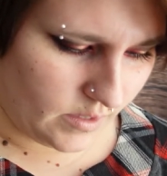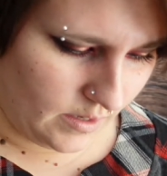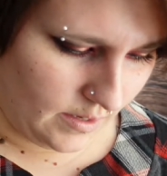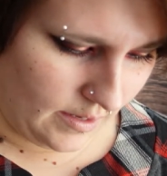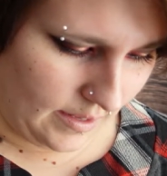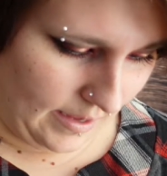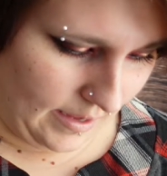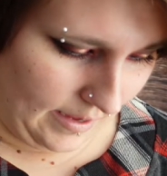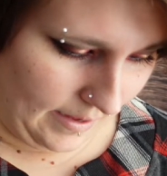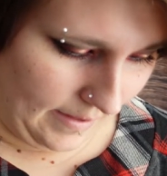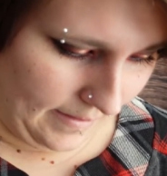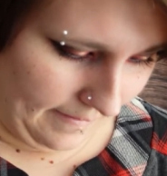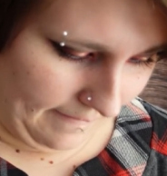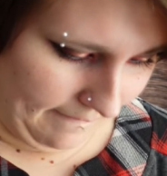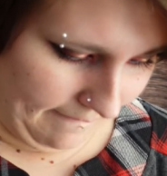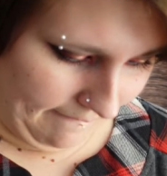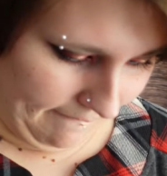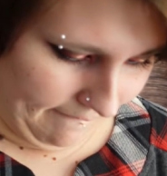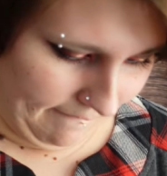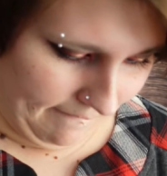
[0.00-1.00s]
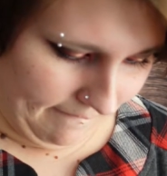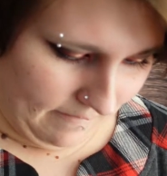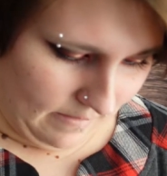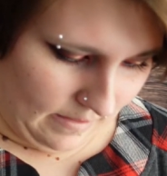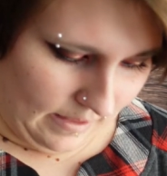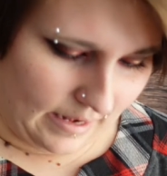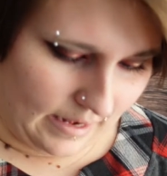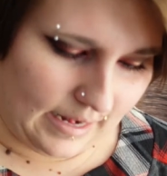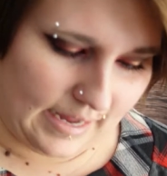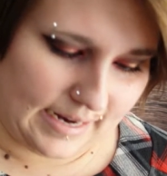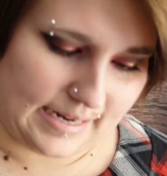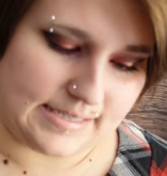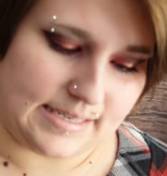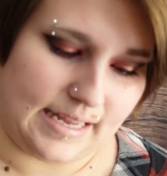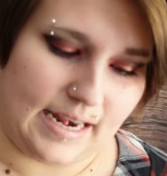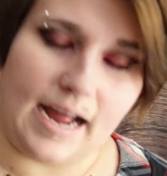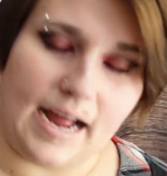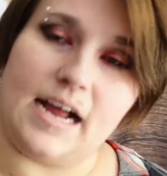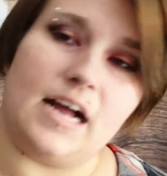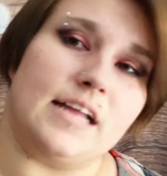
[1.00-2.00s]
Okay. And like I
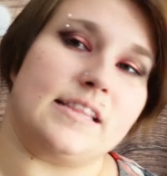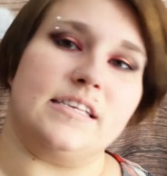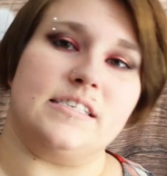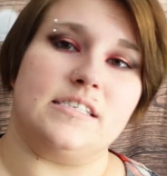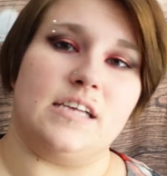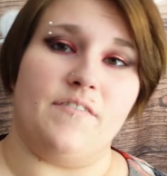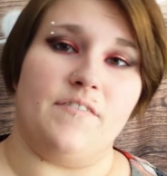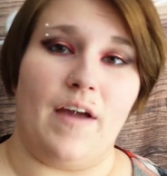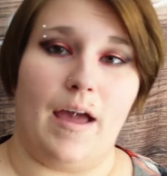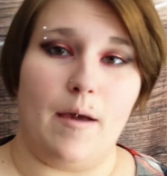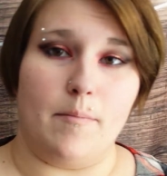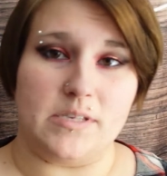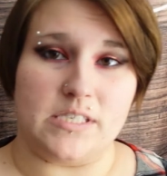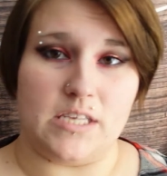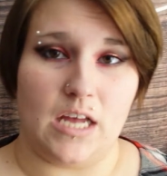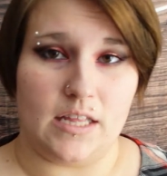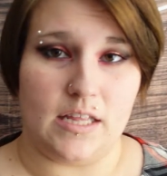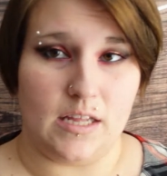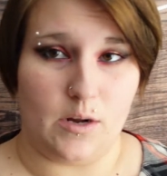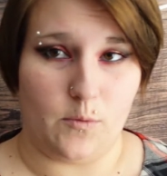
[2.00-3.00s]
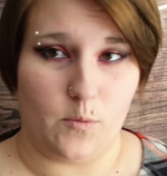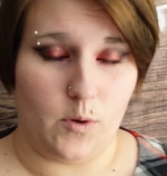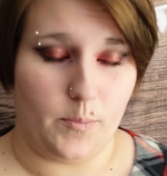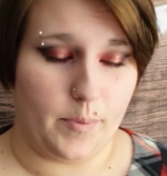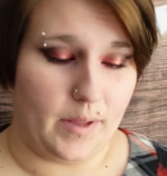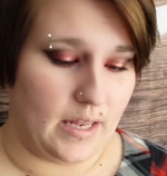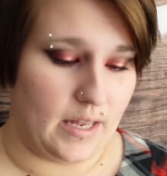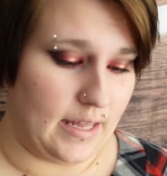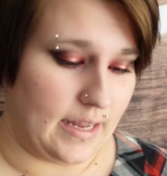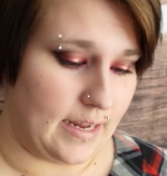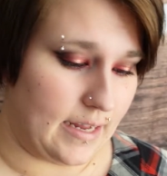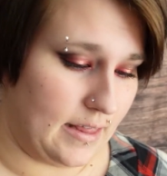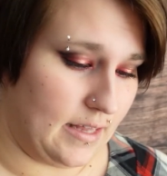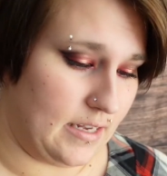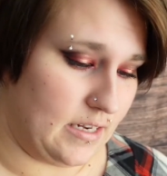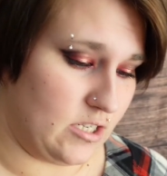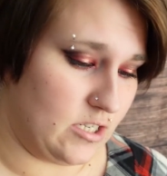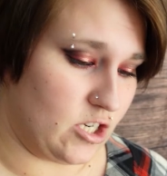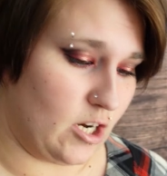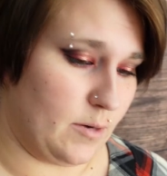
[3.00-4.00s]
said, I got this off Amazon. There will be a link in the
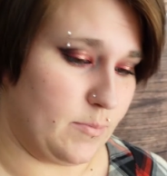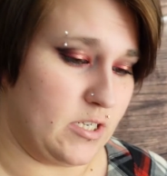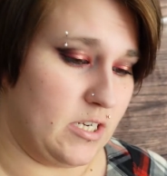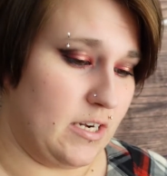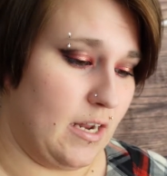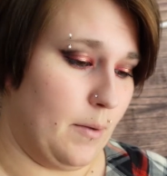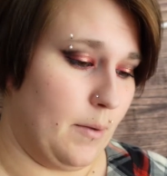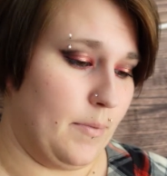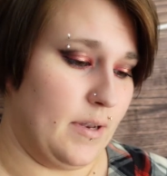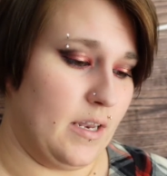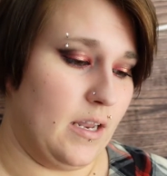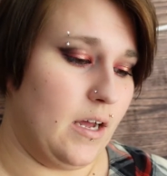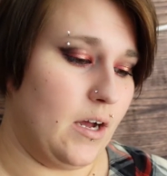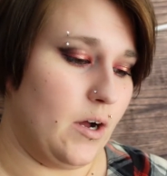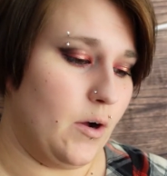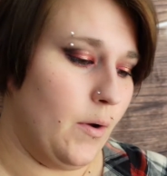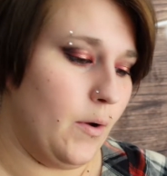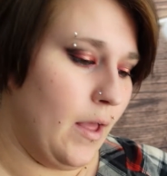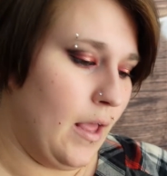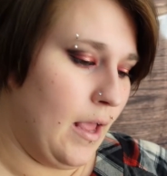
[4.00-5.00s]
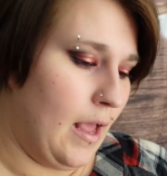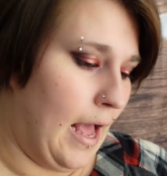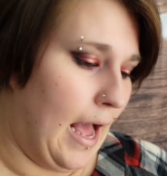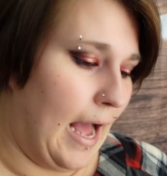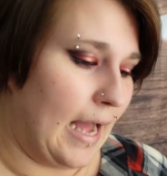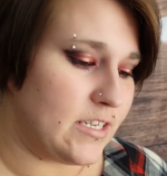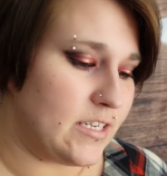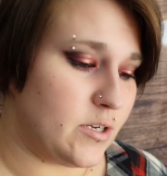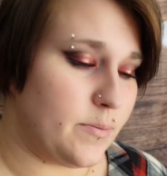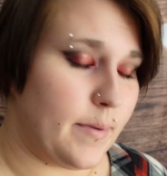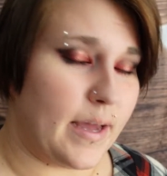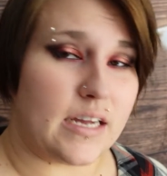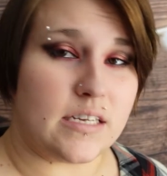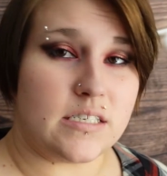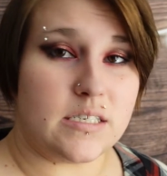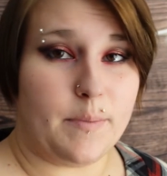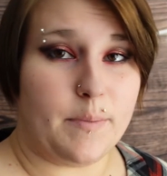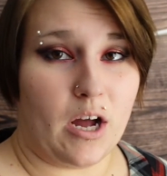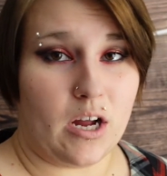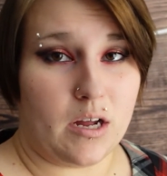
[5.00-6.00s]
description down below. I do make a
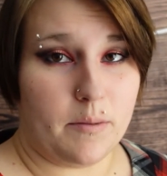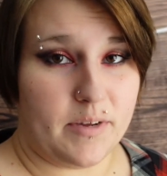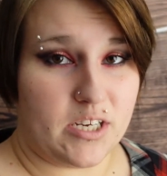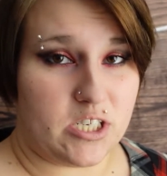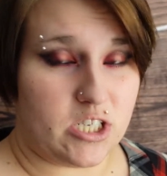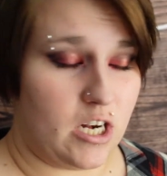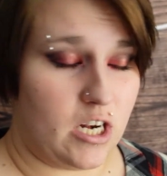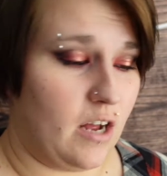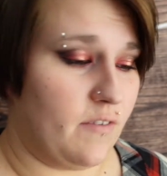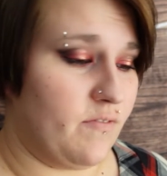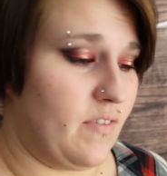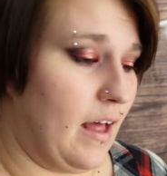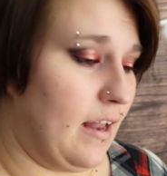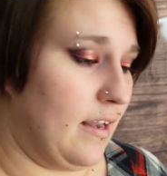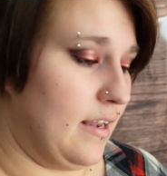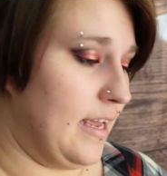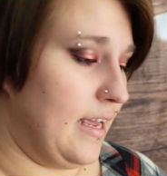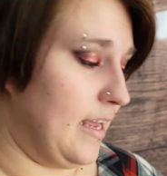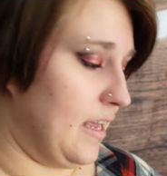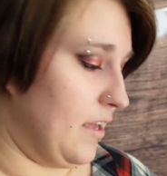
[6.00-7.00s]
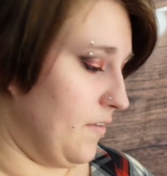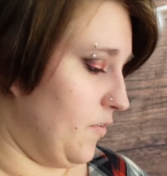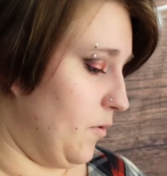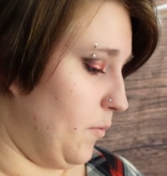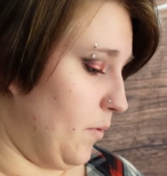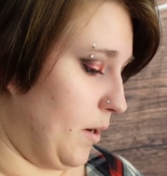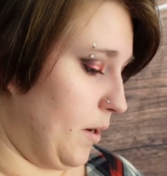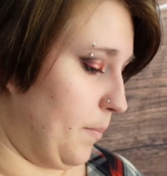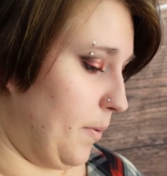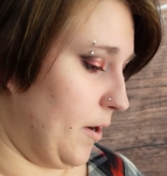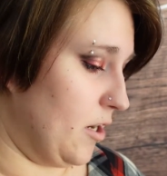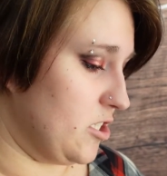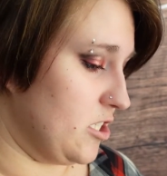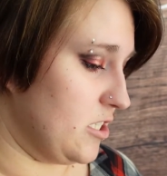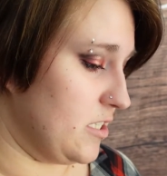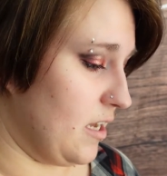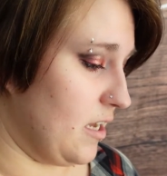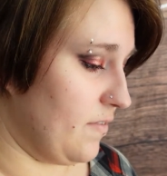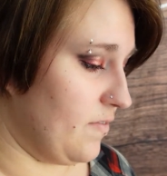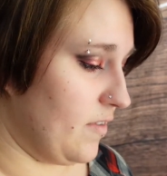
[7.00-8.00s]
small commission off that link. If you want to
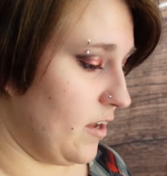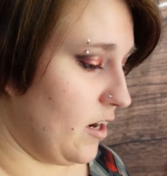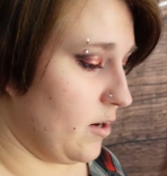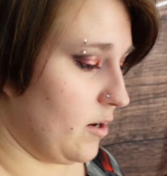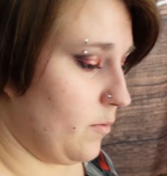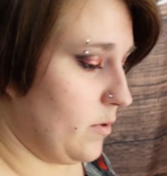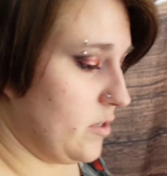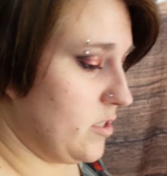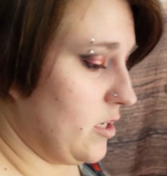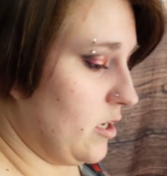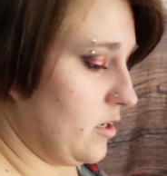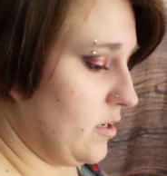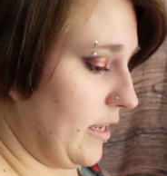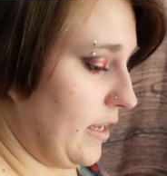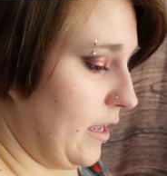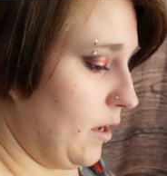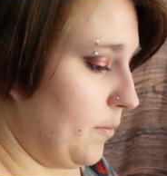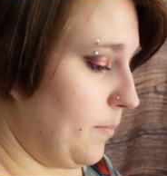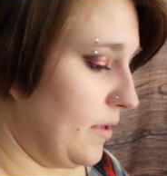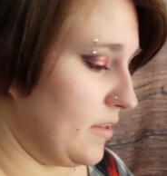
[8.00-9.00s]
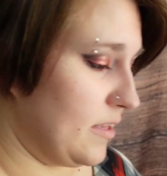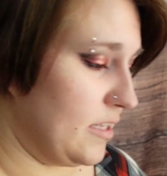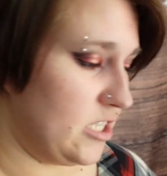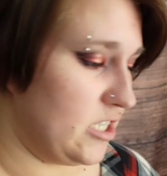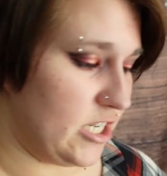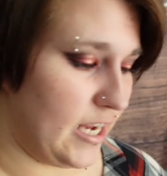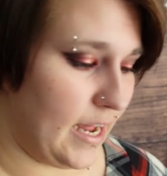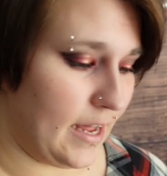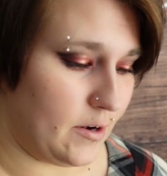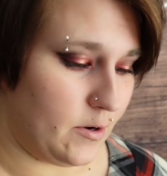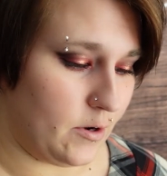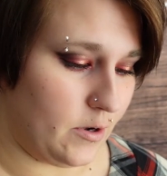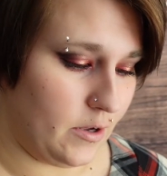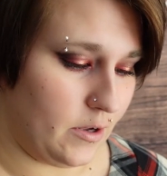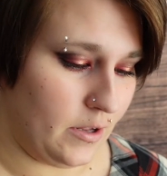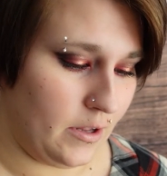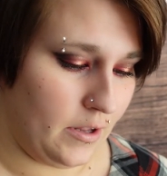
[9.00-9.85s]
purchase off there, it will certainly help out the channel.